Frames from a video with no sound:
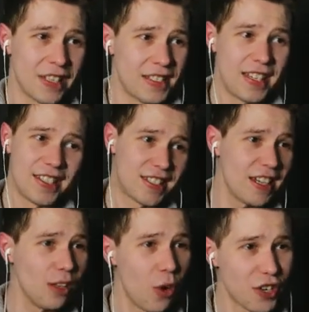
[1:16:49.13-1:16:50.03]
says,
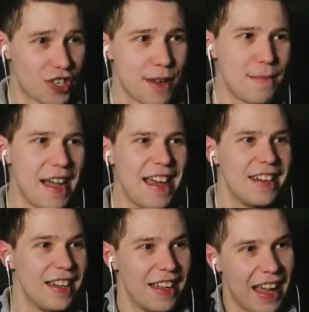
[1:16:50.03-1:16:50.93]
still watching,
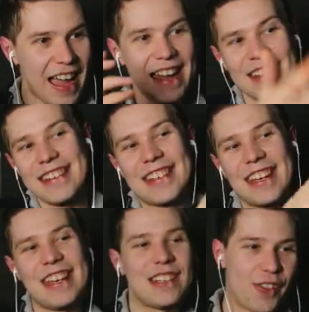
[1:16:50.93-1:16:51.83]
man. And
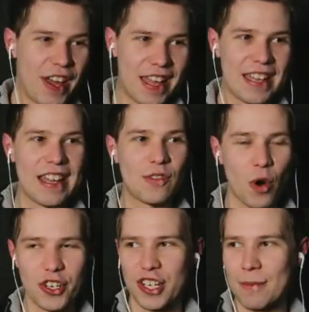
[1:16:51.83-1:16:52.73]
indeed, there he is,
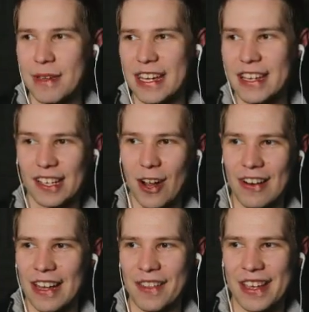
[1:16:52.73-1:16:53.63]
watching me,
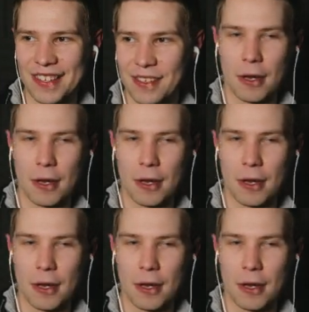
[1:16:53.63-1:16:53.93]
going like this.